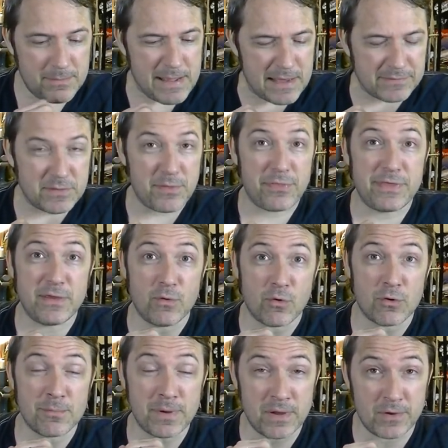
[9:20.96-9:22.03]
about the
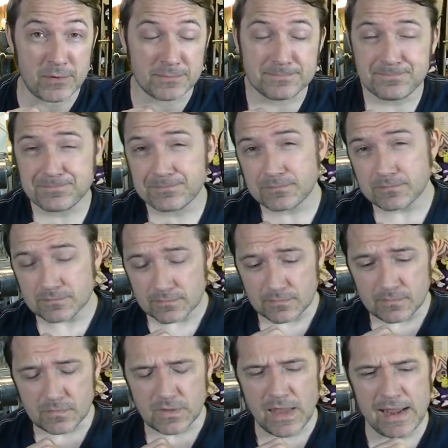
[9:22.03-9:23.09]
theorbo.
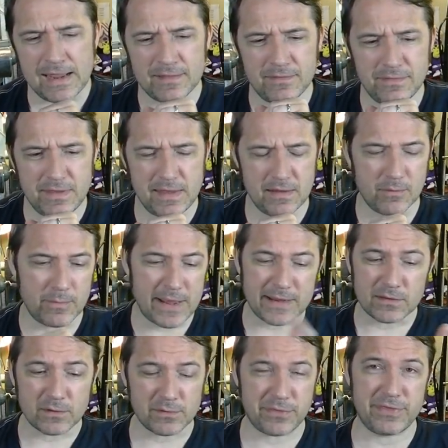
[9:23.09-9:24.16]
And the uh,
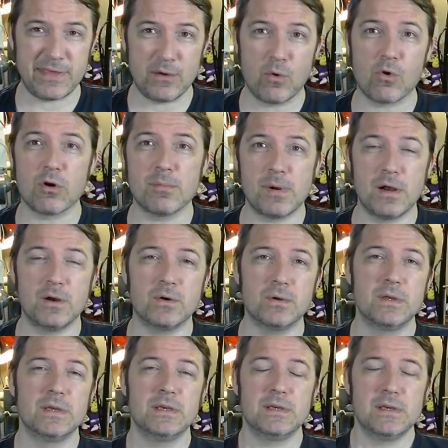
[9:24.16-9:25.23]
regular
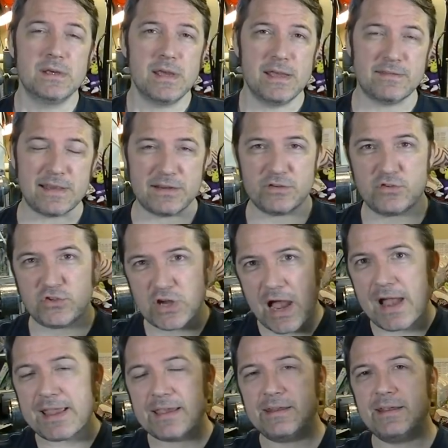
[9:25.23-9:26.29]
theorbo is a
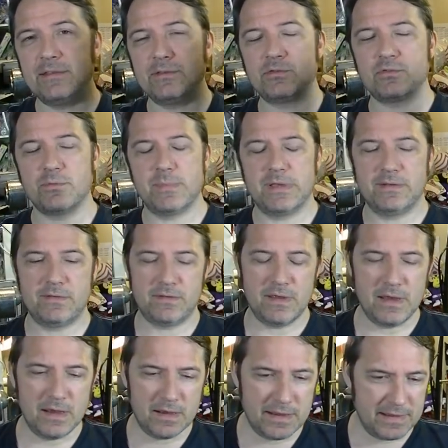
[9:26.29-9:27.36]
giant instrument.
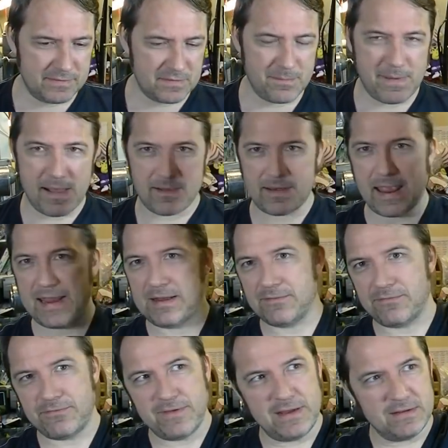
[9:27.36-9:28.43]
Uh, it's about 8
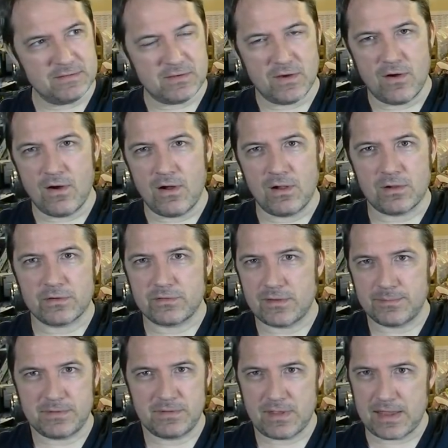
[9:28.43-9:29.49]
feet tall or
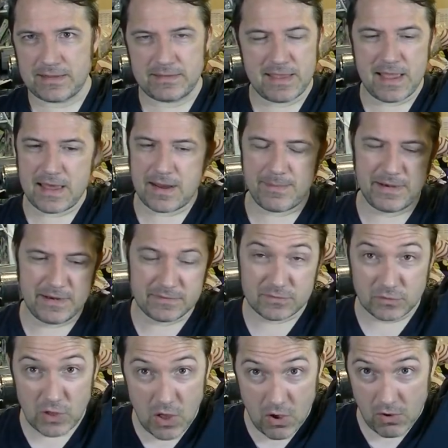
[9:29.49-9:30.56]
something like that. I mean,
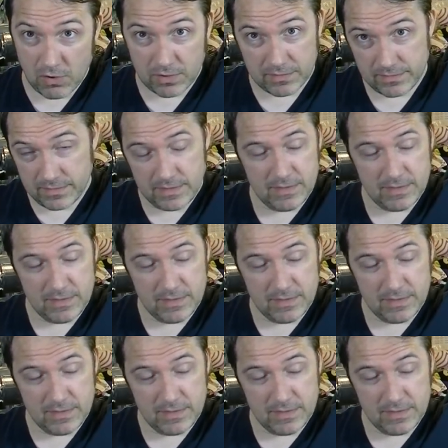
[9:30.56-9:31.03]
it's long.